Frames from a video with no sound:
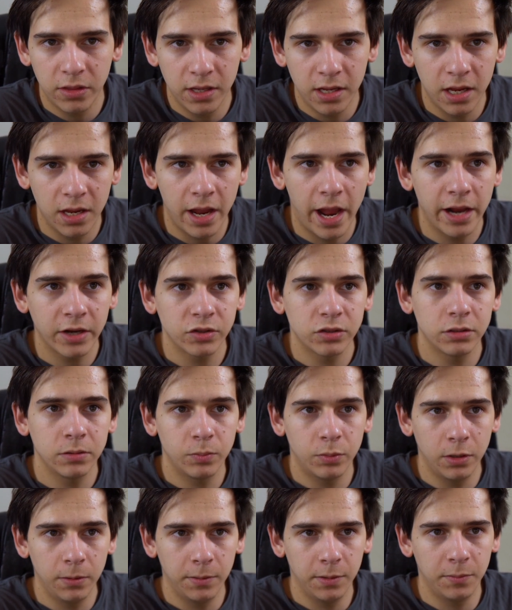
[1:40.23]
the extra
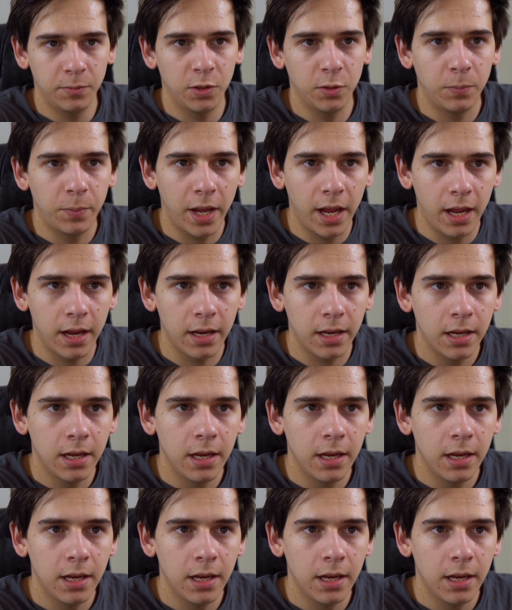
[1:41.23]
premium you pay.